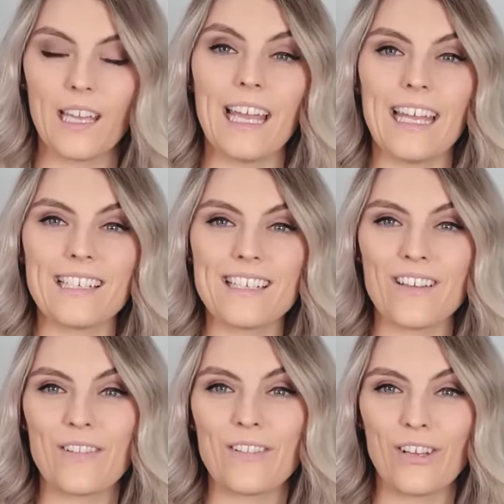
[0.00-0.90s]
and
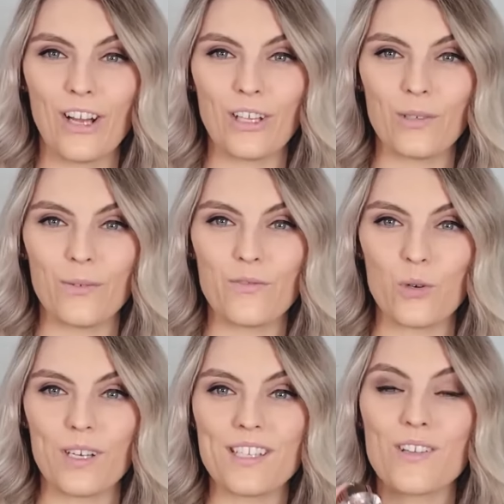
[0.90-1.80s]
the color of
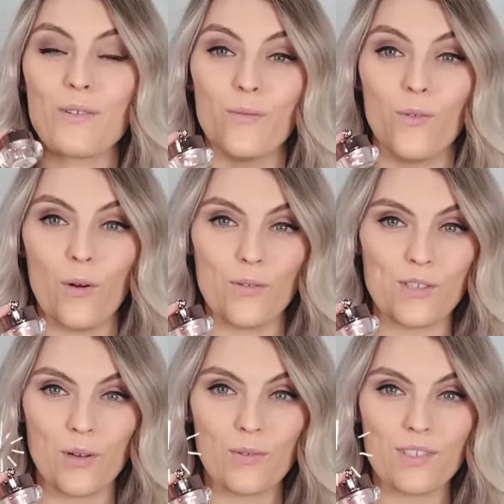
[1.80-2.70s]
choice, rose
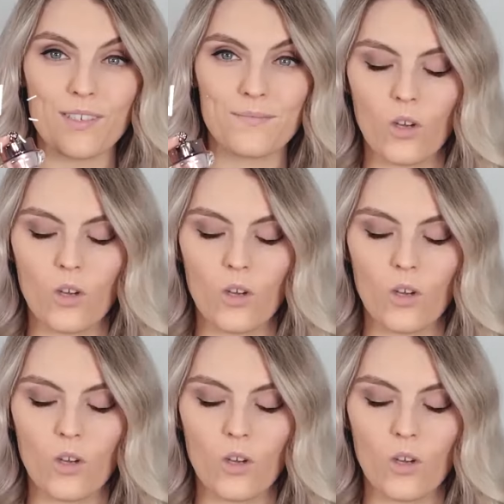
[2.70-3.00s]
gold.